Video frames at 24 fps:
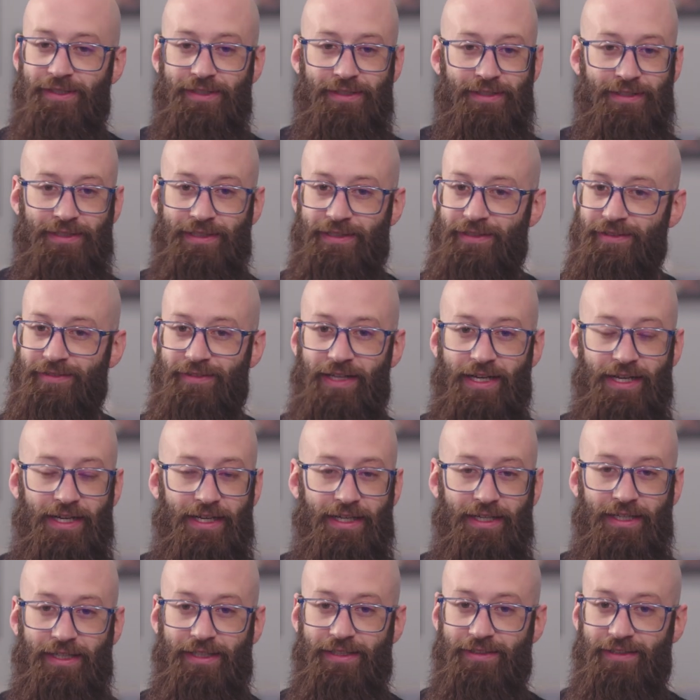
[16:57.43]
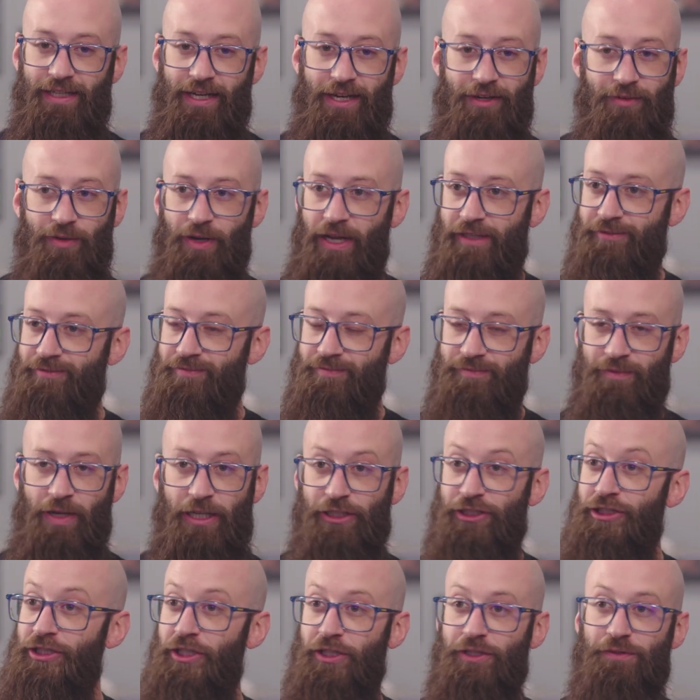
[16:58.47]
And we got
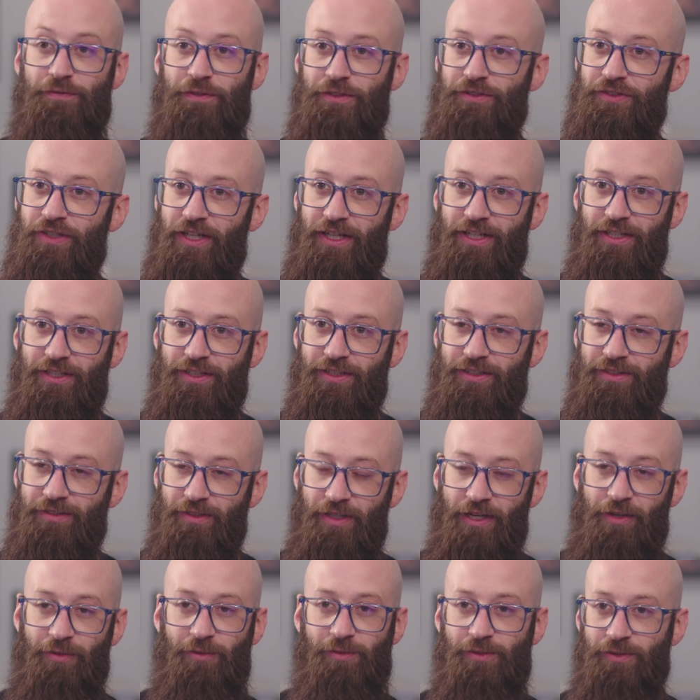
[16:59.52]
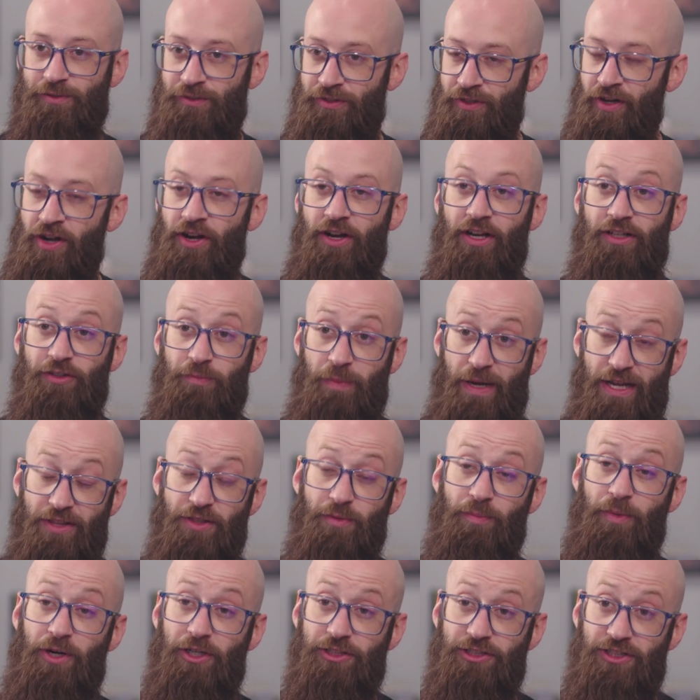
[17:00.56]
shirts for sale. We're going to expand the
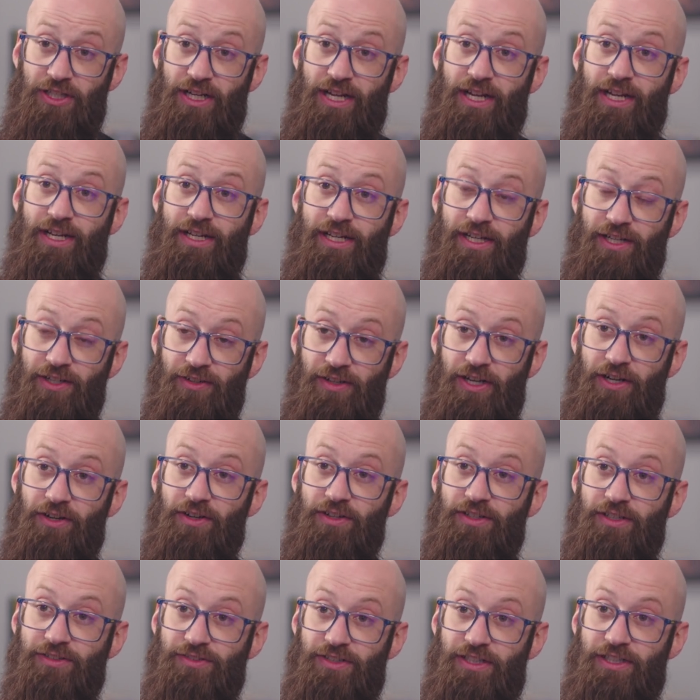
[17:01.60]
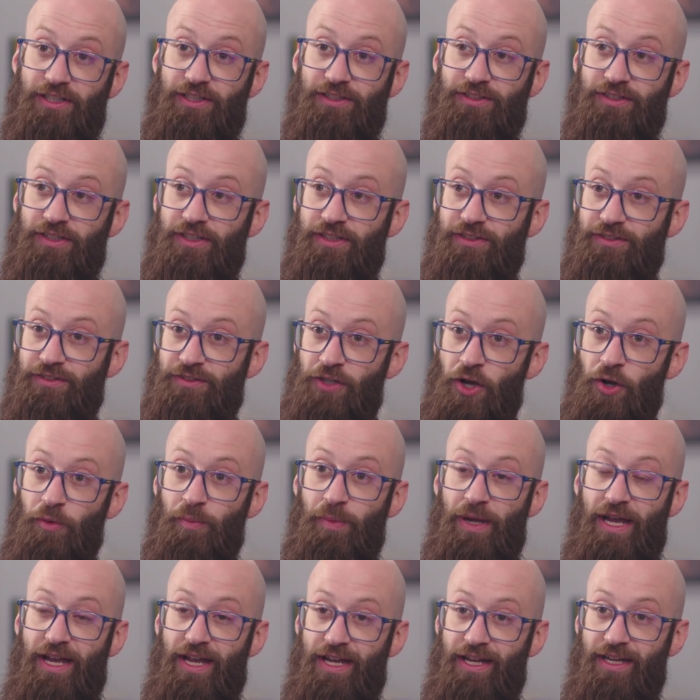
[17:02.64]
merch line here later on this year to tote
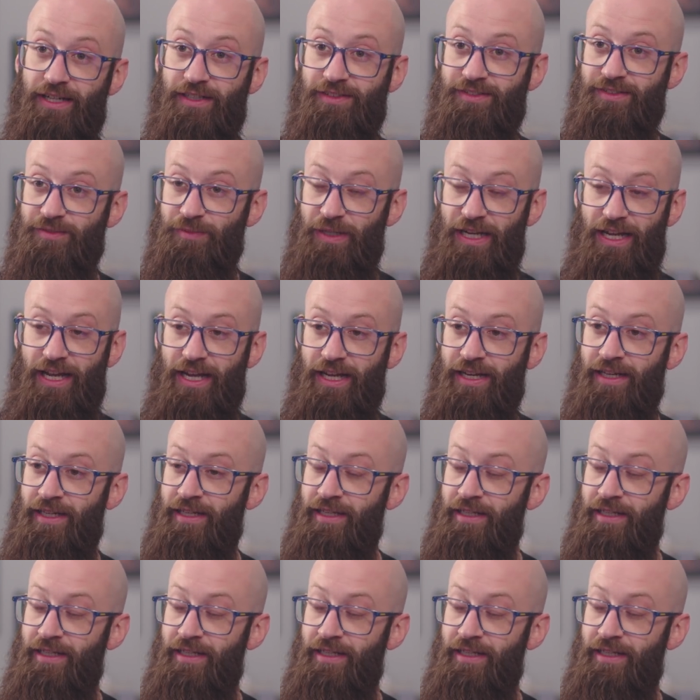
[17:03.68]
bags, and we got